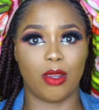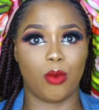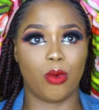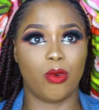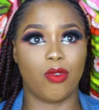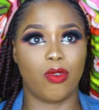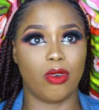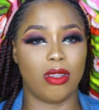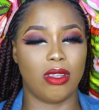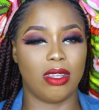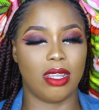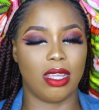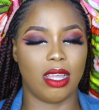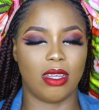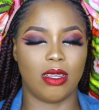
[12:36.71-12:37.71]
They won't
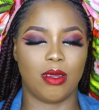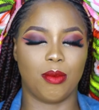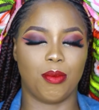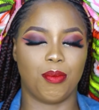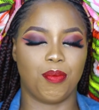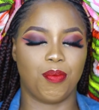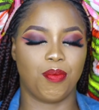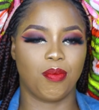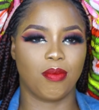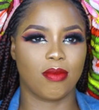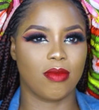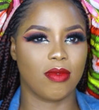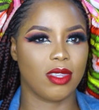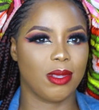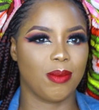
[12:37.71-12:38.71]
even
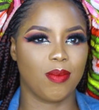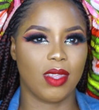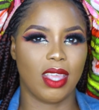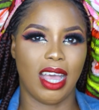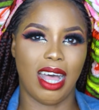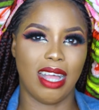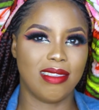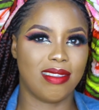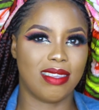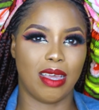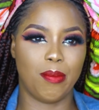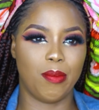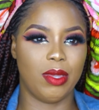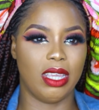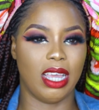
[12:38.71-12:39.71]

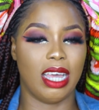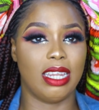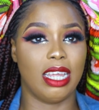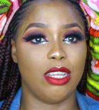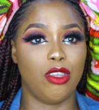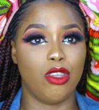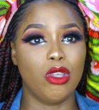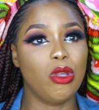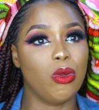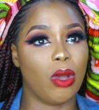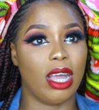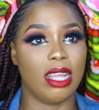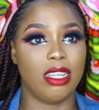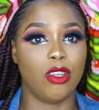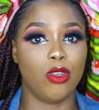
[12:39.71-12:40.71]
answer me, and
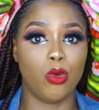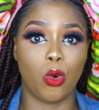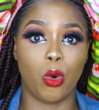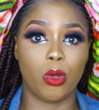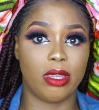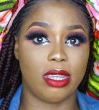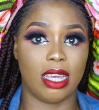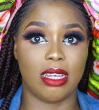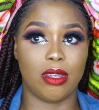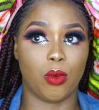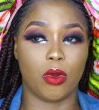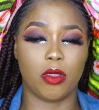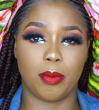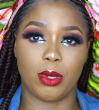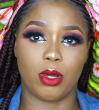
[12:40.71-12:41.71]
I didn't know then it
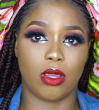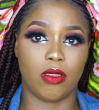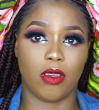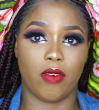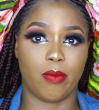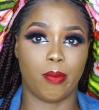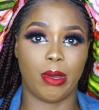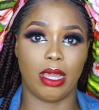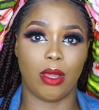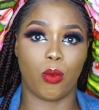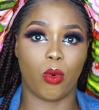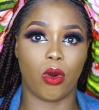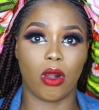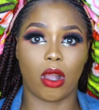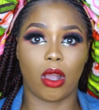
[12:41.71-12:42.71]
was because of my
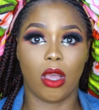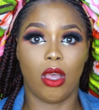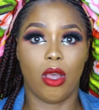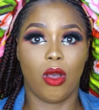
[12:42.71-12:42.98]
work